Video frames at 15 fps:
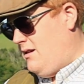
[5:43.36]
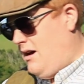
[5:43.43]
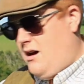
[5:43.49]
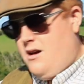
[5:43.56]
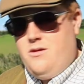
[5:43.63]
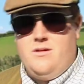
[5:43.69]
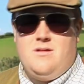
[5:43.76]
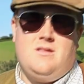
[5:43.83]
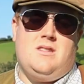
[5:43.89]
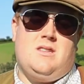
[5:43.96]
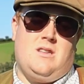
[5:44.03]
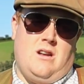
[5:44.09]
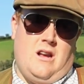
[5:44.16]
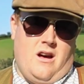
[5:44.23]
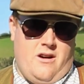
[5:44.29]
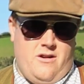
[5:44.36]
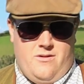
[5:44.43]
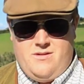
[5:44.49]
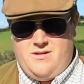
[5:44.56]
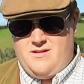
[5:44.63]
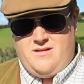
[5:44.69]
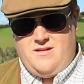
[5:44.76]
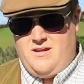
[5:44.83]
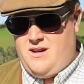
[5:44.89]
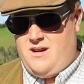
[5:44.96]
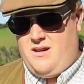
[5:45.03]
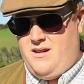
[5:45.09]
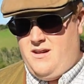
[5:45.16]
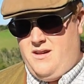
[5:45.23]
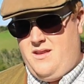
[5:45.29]
low and slow, and
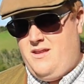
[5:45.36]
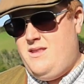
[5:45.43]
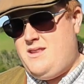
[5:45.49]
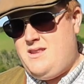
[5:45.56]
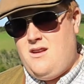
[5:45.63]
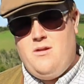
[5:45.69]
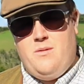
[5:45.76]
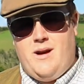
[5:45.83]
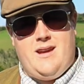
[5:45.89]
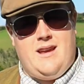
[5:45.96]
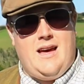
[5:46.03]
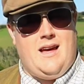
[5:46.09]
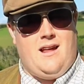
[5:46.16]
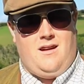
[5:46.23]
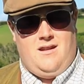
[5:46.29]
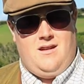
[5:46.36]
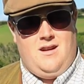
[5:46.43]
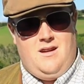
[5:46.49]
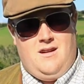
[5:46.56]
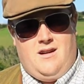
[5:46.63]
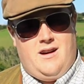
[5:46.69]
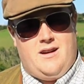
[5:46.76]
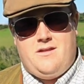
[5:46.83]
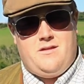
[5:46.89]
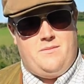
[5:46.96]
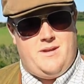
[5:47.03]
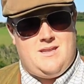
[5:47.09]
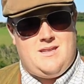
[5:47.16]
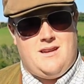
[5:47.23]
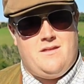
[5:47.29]
I, there's no way in hell I could have
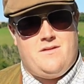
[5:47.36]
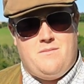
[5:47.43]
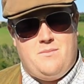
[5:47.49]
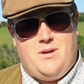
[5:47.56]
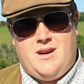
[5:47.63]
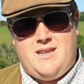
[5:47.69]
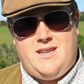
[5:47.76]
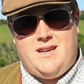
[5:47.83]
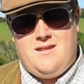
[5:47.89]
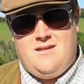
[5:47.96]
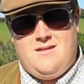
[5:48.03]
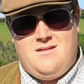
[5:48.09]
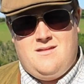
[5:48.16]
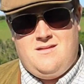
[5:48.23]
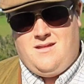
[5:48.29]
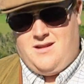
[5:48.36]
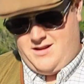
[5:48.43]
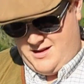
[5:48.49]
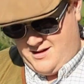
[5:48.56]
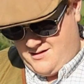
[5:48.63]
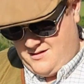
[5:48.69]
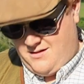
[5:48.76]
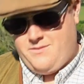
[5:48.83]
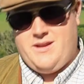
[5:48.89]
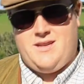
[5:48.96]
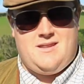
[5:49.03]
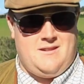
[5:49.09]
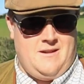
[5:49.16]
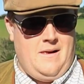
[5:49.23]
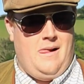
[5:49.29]
missed anything, but I did. I did. I
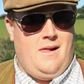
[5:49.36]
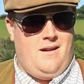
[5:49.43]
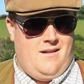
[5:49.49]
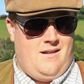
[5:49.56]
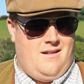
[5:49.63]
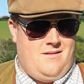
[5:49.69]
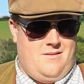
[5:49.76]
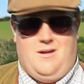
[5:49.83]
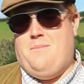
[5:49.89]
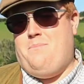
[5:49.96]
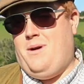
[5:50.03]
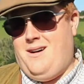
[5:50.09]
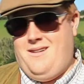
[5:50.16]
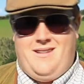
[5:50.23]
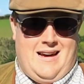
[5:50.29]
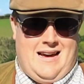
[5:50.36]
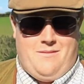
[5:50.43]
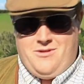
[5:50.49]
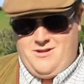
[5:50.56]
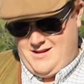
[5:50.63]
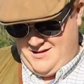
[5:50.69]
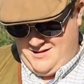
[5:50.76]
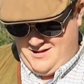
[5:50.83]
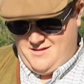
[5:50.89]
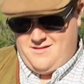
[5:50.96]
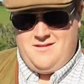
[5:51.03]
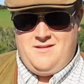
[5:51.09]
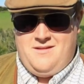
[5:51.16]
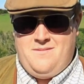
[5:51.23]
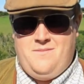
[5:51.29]
missed well, a butt and a hammered and a
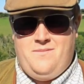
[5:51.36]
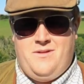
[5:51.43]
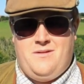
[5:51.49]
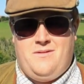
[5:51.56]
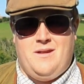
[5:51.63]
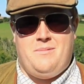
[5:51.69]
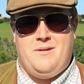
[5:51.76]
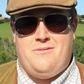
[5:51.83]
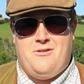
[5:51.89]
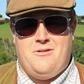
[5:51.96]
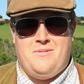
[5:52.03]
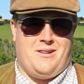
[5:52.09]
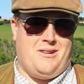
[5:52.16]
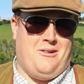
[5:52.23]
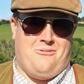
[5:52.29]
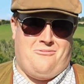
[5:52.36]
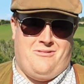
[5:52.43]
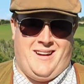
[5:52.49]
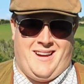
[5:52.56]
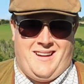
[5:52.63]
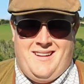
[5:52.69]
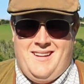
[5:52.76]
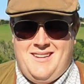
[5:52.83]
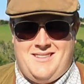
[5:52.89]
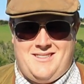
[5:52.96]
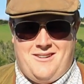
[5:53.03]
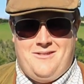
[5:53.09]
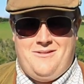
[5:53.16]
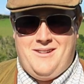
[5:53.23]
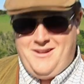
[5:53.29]
flipping room and gold ring.
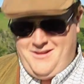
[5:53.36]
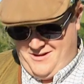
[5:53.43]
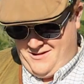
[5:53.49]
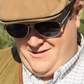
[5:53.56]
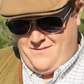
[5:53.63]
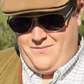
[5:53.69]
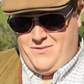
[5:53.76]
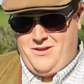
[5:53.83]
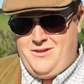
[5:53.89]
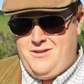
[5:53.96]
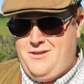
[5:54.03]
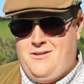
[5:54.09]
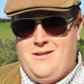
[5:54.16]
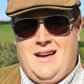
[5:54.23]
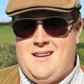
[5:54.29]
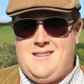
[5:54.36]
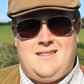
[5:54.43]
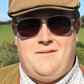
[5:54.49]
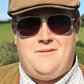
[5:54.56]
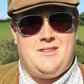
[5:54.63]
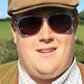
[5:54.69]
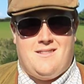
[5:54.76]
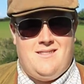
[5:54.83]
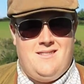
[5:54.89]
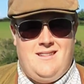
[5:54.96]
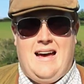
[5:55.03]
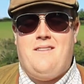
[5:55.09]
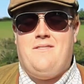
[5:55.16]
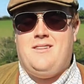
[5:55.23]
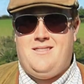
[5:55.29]
So... your land's never done,
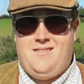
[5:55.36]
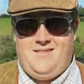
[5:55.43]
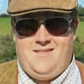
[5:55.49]
ever,